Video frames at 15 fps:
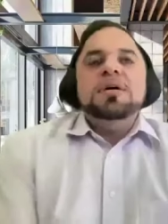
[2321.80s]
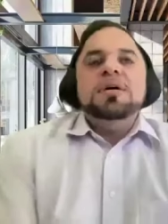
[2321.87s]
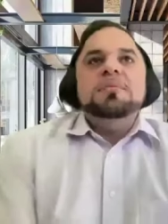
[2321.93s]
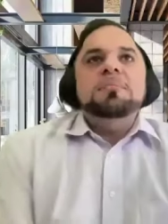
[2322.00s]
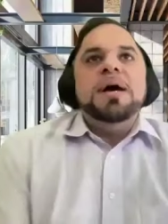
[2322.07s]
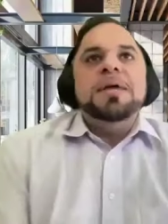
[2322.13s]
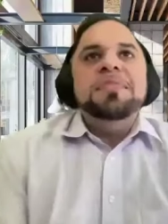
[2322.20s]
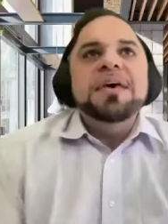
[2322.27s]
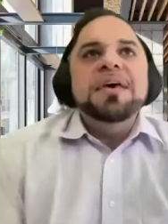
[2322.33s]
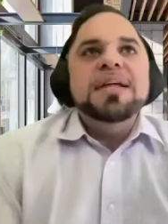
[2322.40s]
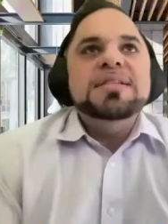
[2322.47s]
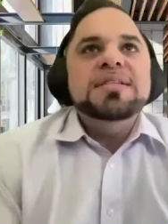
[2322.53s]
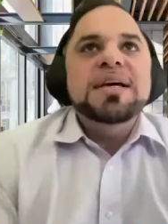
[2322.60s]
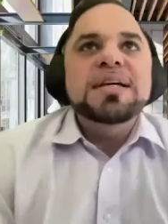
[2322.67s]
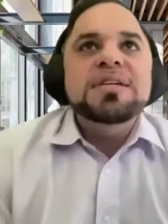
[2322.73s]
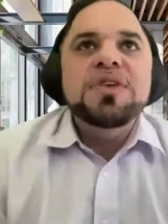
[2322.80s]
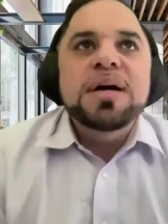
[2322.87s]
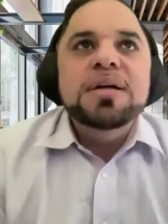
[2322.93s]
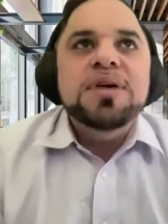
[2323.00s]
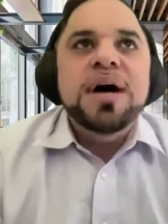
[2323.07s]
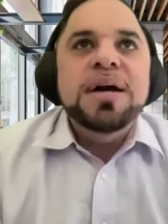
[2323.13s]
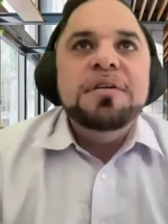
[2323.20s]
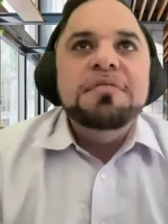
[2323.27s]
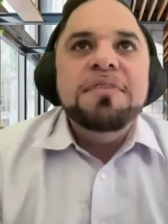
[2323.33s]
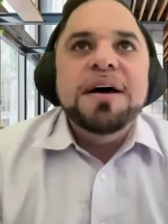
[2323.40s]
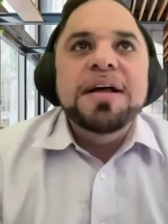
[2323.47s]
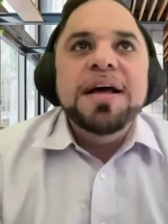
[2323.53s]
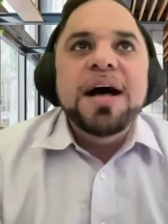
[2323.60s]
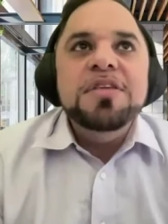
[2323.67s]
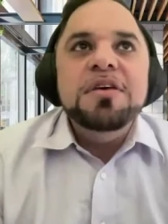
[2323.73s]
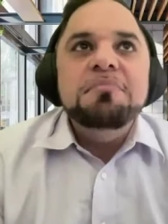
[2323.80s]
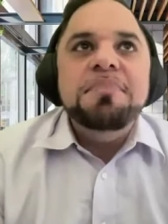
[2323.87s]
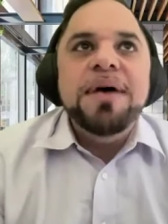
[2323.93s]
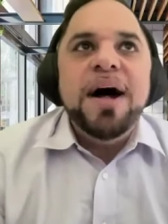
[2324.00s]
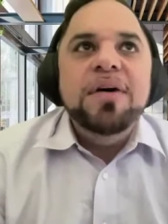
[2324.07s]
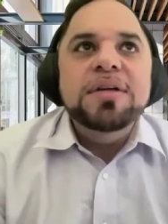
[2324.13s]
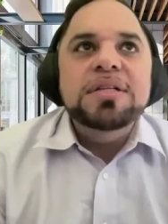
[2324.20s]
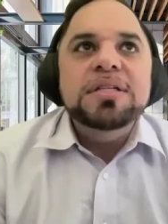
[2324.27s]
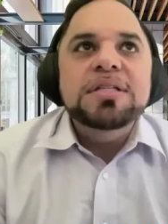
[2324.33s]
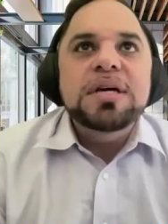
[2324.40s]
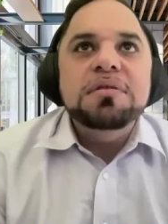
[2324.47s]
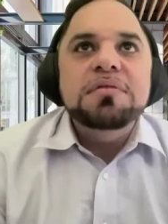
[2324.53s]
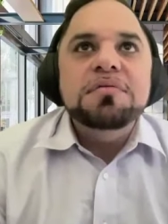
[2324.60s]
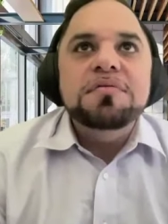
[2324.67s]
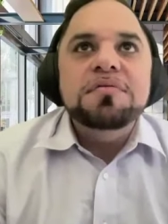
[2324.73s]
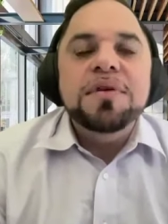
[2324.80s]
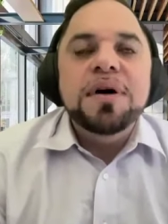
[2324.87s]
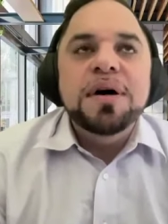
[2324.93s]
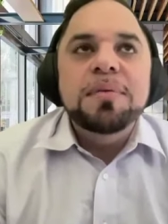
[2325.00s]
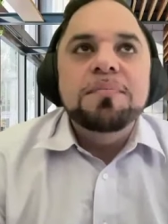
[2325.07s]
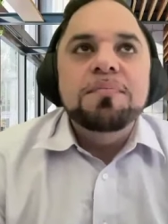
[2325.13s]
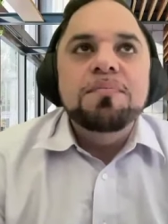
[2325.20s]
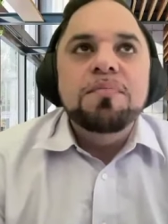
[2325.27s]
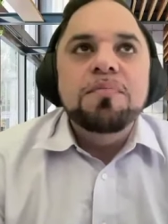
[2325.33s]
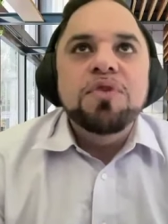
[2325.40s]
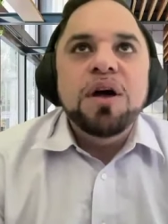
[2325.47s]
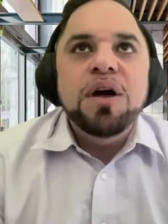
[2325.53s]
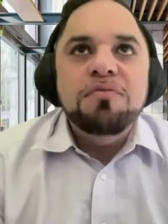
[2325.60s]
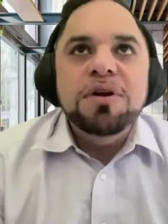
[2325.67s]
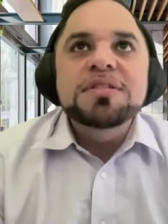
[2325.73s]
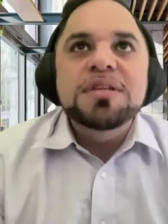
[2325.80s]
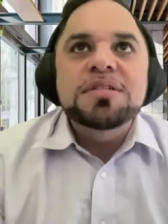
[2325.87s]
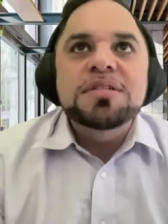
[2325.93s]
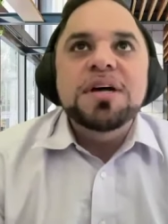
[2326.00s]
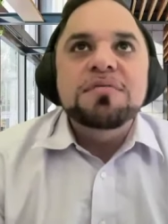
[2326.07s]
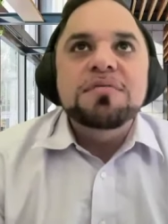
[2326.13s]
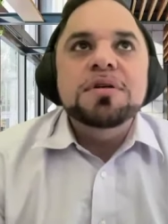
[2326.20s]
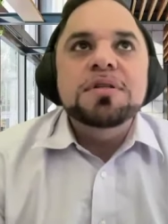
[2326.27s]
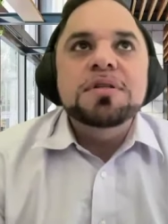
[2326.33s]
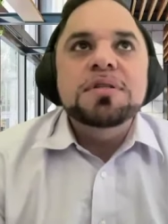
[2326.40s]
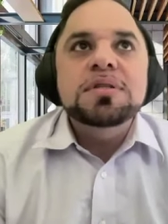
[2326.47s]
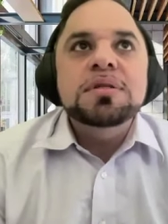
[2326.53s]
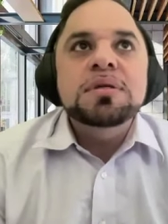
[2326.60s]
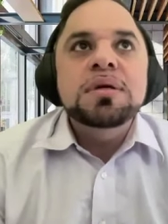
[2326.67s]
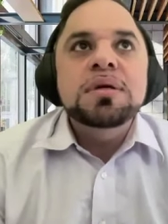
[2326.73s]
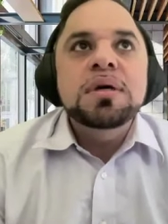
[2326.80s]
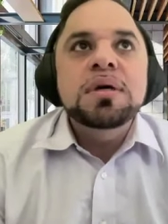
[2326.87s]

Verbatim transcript: um, I think it's like tr- trying to find a healthy balance of um, reverence and deference.